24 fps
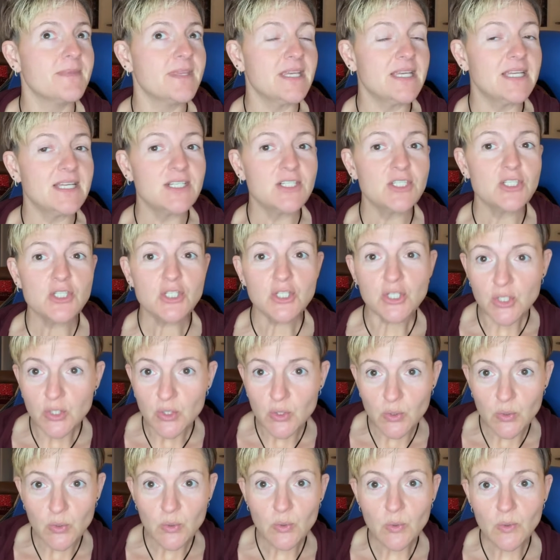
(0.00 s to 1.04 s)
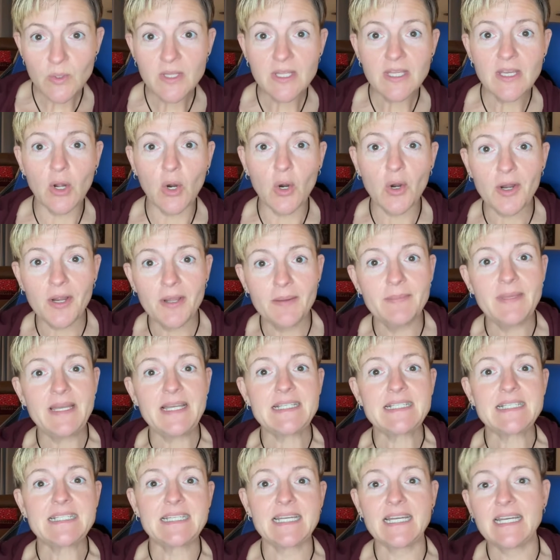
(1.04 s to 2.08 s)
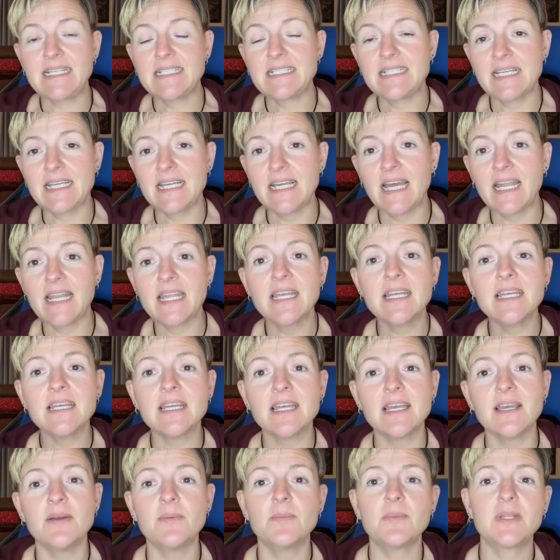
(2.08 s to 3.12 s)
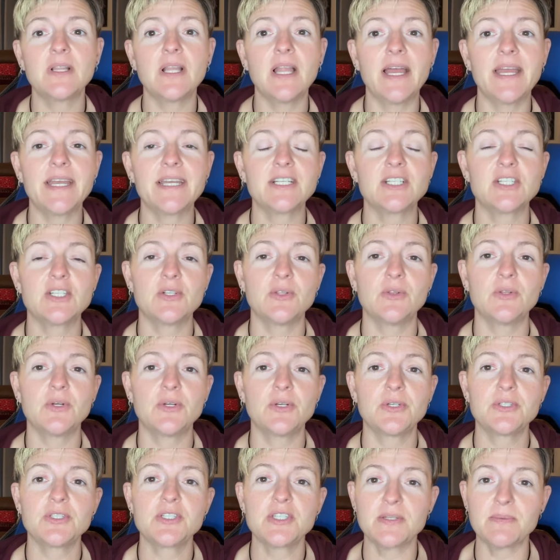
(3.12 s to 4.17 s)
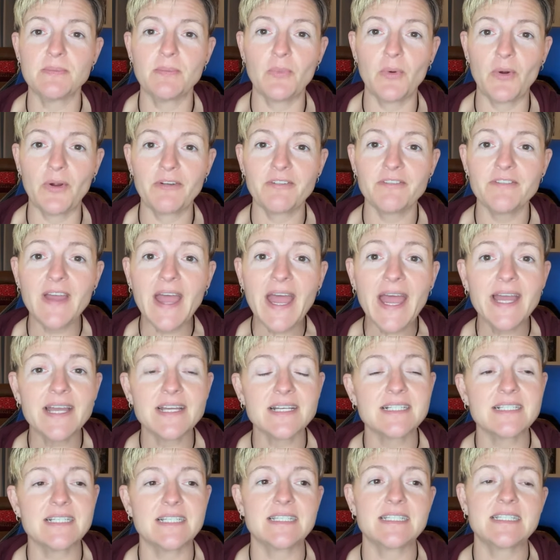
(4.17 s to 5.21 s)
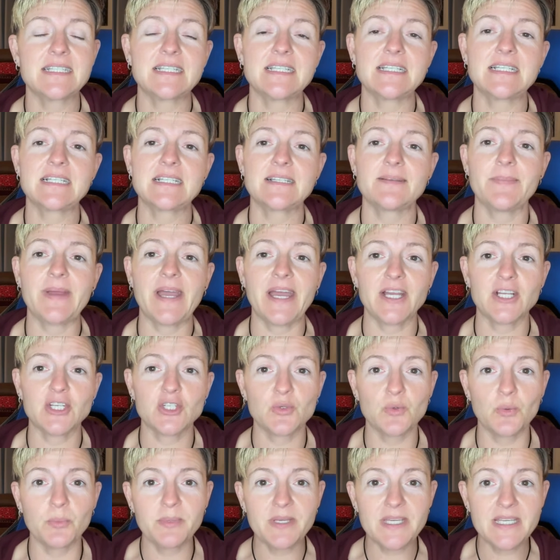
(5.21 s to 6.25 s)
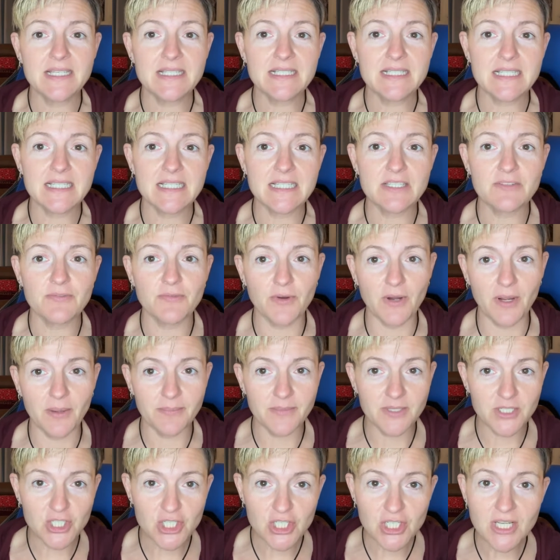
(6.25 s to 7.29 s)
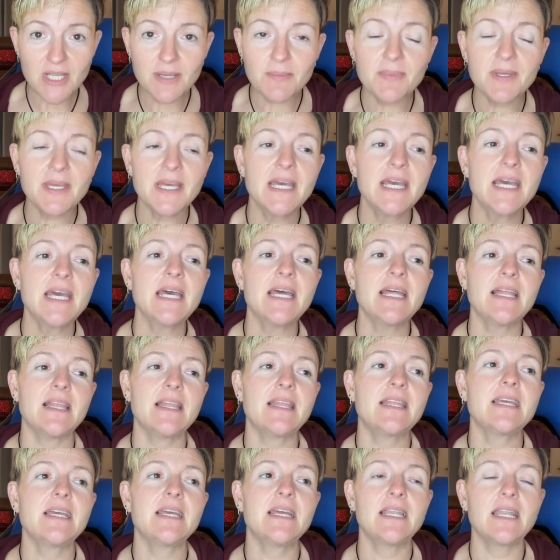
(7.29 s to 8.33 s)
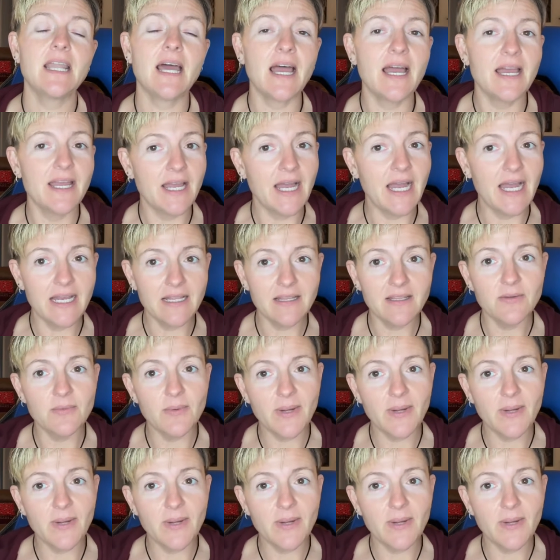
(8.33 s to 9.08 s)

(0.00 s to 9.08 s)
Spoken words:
into the RMS Titanic and would like to learn some more facts and see some actual pieces from the ship, then I highly